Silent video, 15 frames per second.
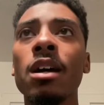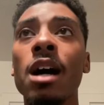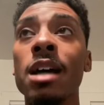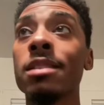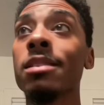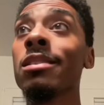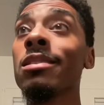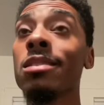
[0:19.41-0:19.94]
I
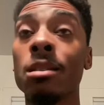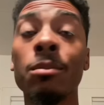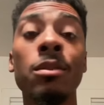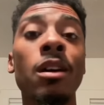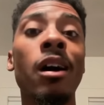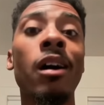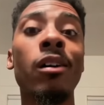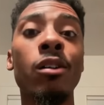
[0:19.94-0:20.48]
see some of
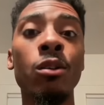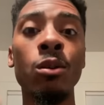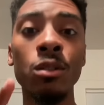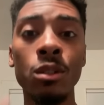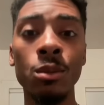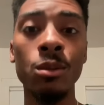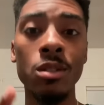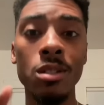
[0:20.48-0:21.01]
y'all
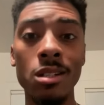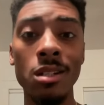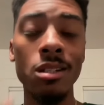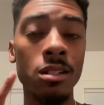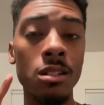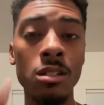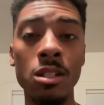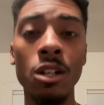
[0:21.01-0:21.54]
going through a
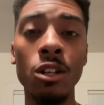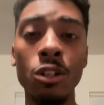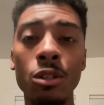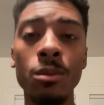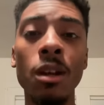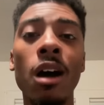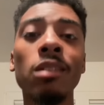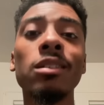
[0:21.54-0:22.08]
season of
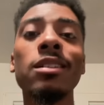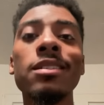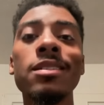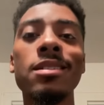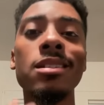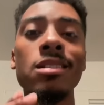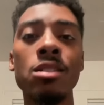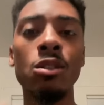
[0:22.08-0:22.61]
Job. Y'all in the
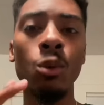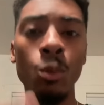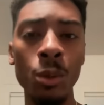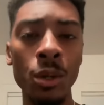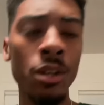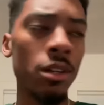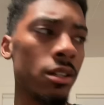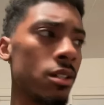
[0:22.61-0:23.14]
season of
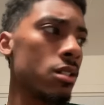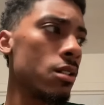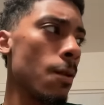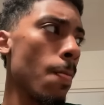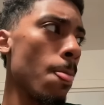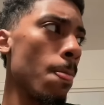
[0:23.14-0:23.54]
wilderness.